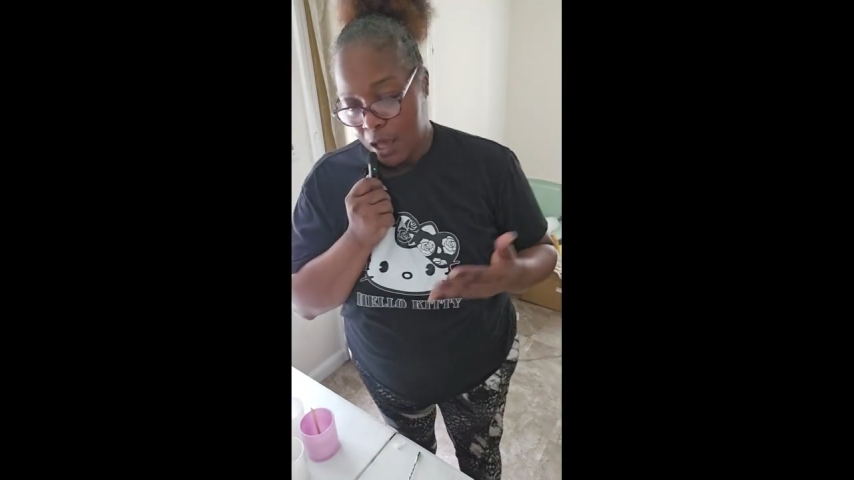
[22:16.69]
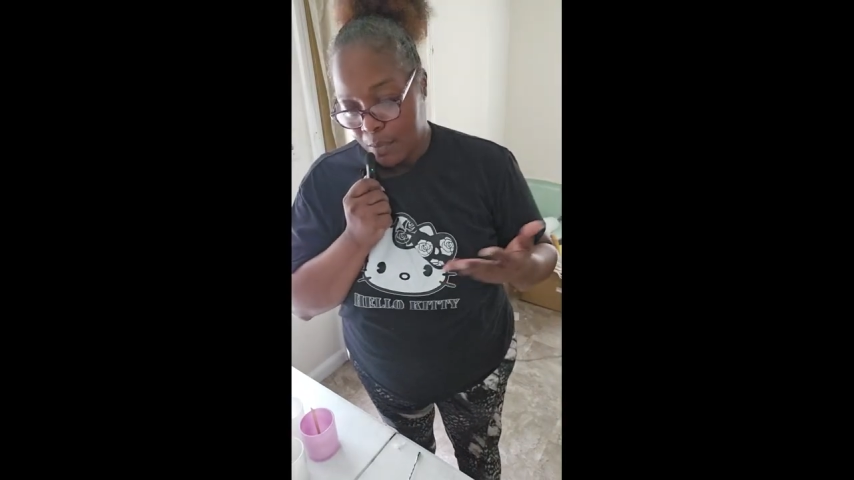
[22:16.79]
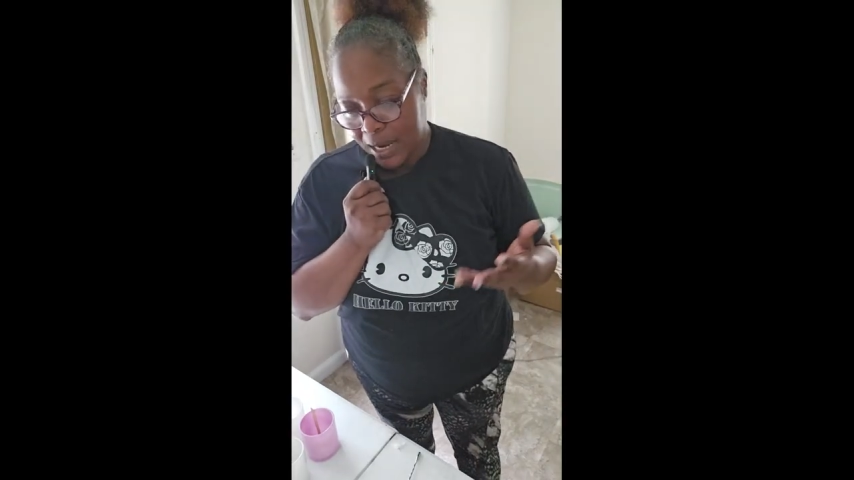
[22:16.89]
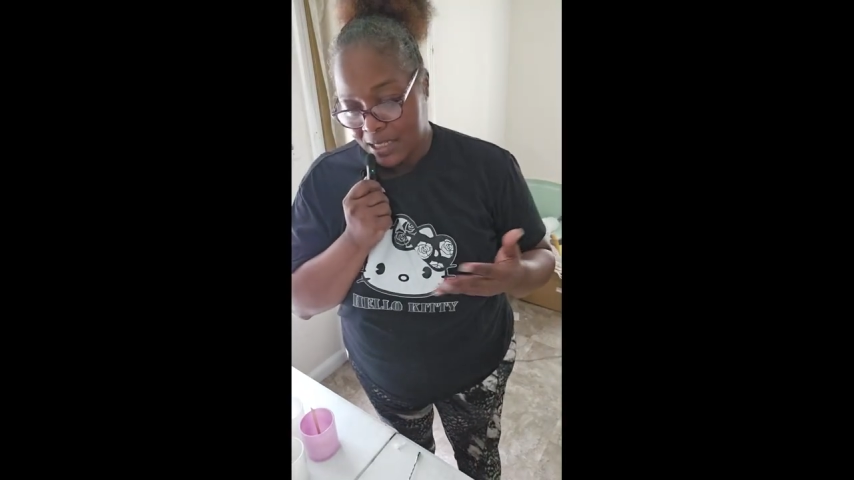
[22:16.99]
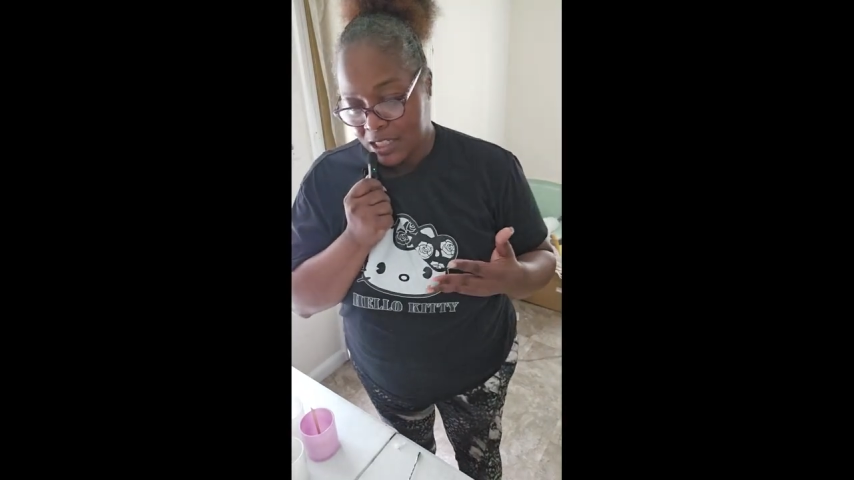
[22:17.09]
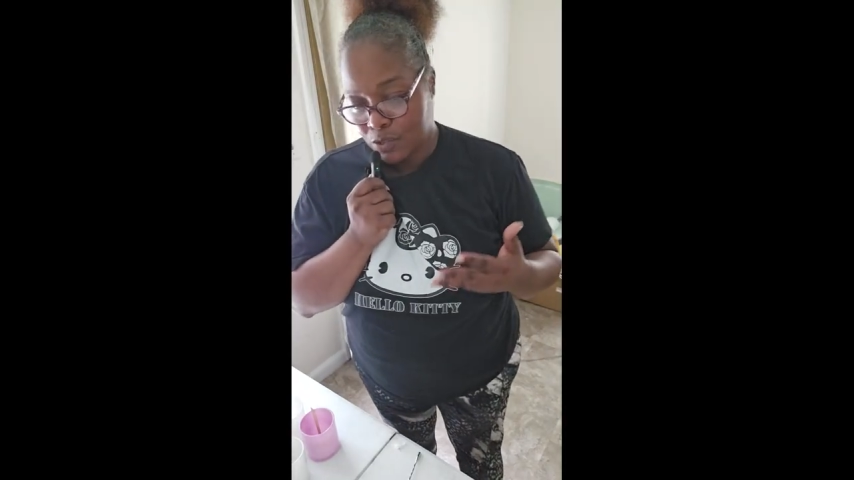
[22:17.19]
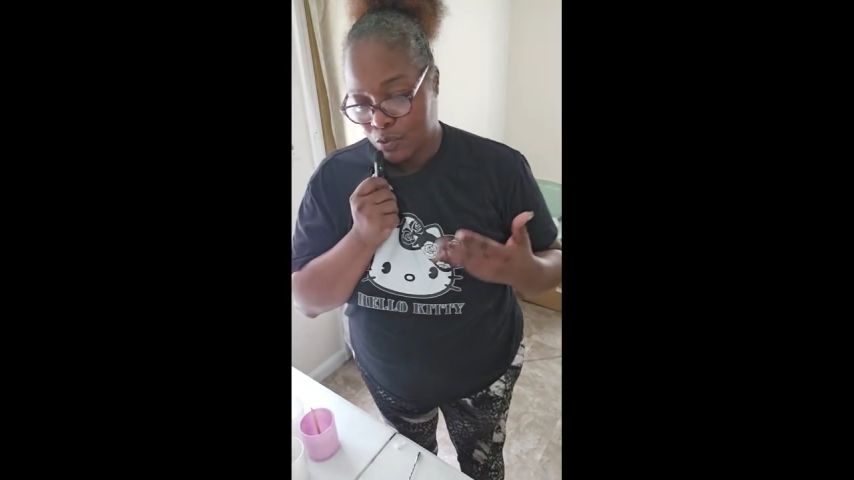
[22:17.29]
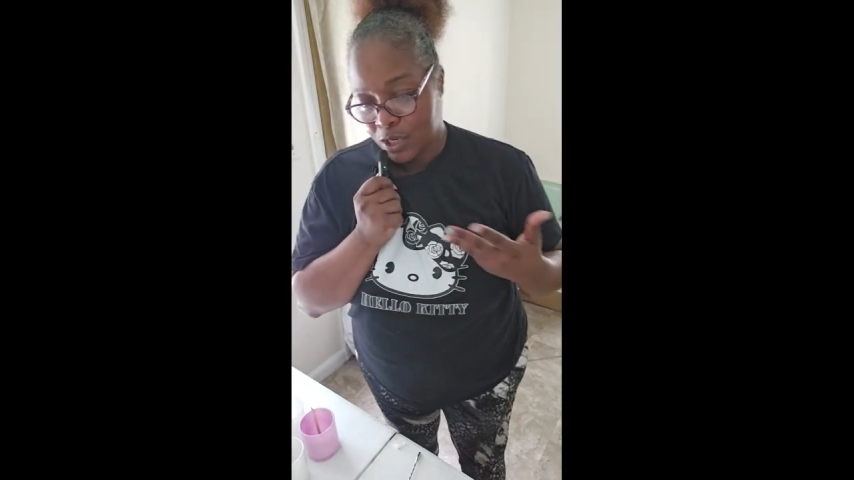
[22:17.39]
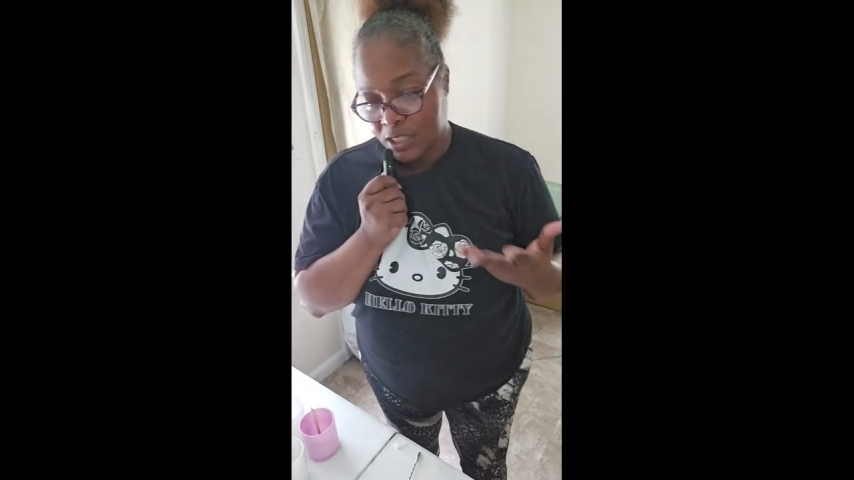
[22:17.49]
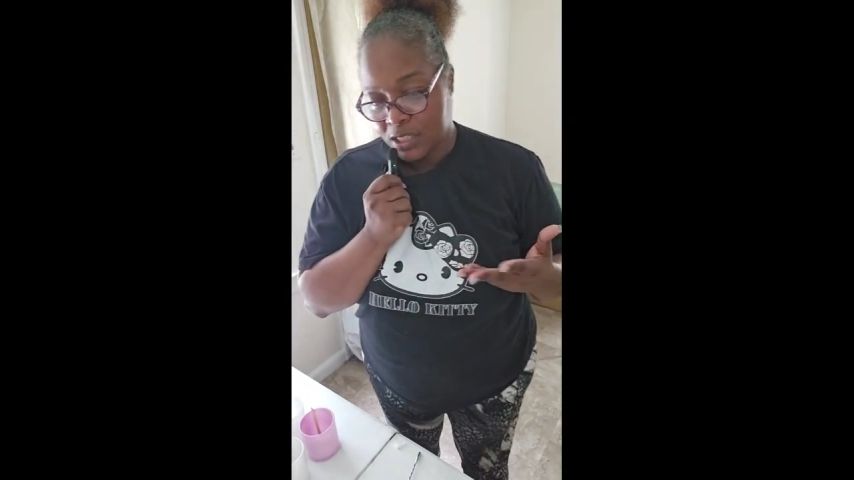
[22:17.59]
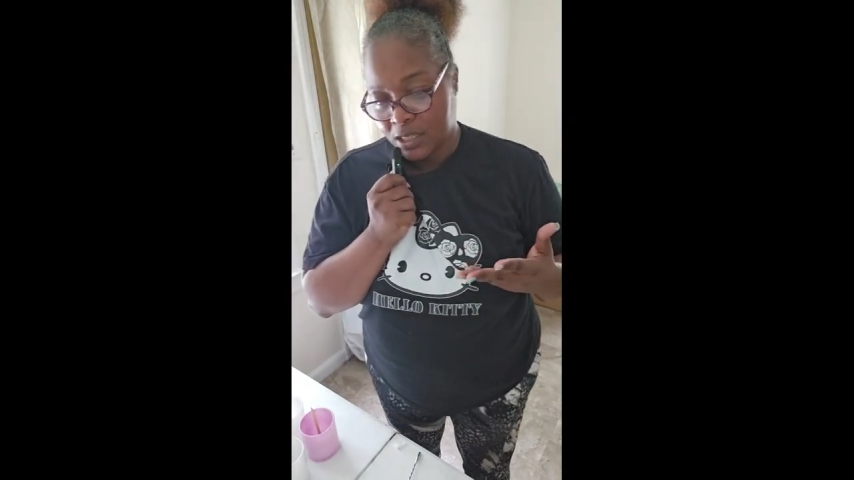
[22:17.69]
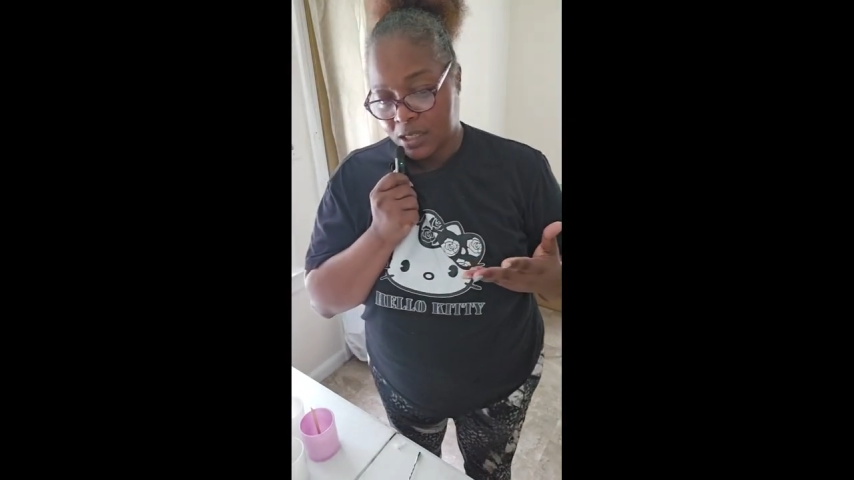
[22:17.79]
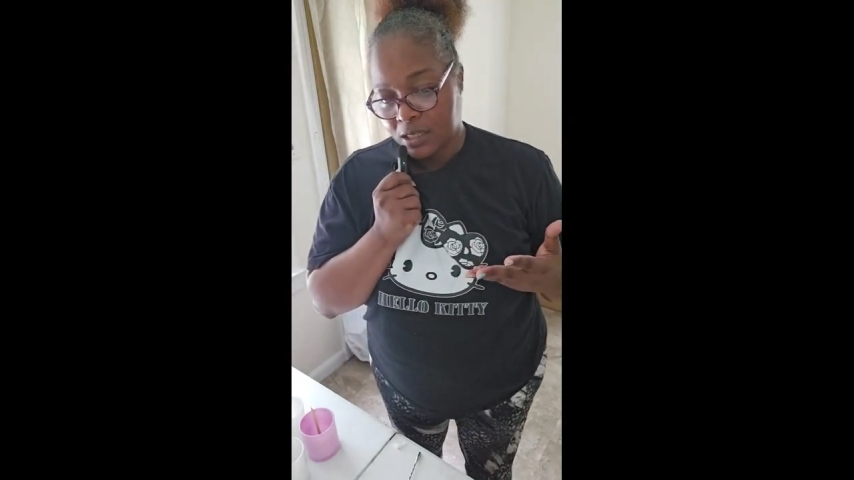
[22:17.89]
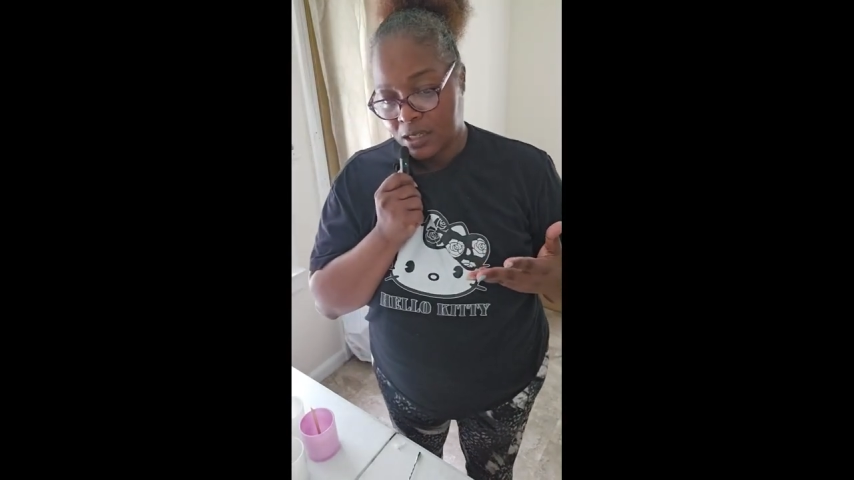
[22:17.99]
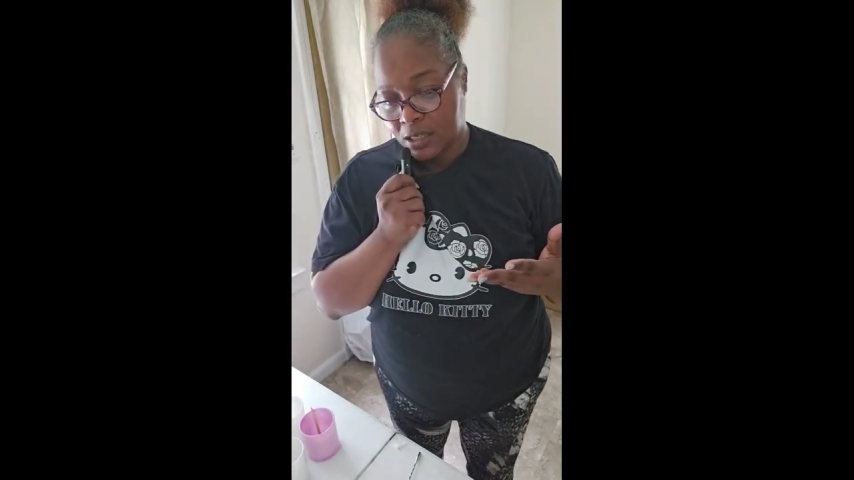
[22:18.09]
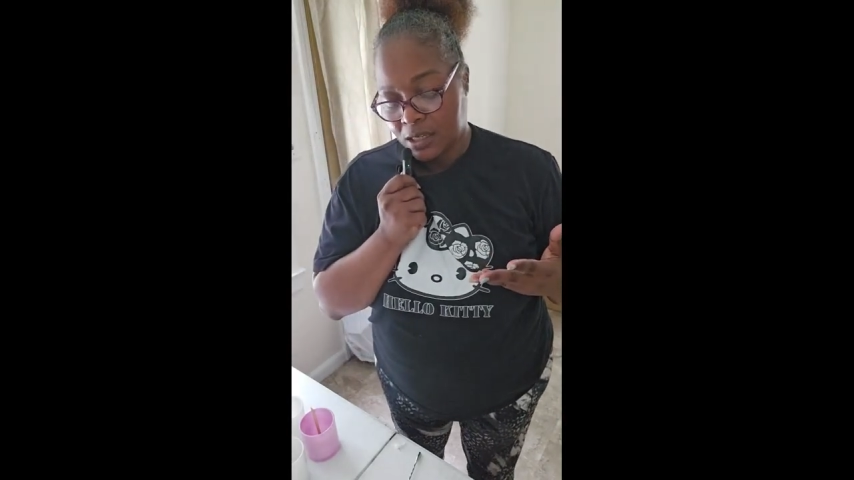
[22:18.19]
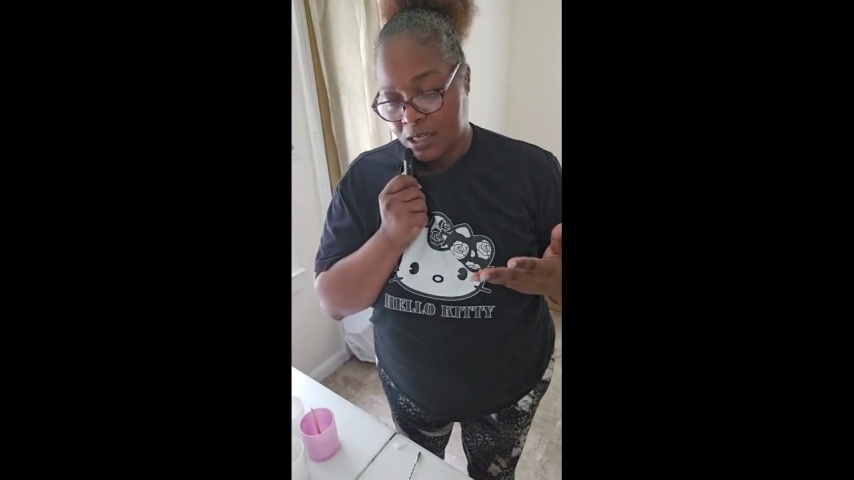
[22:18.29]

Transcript: But I just wanted to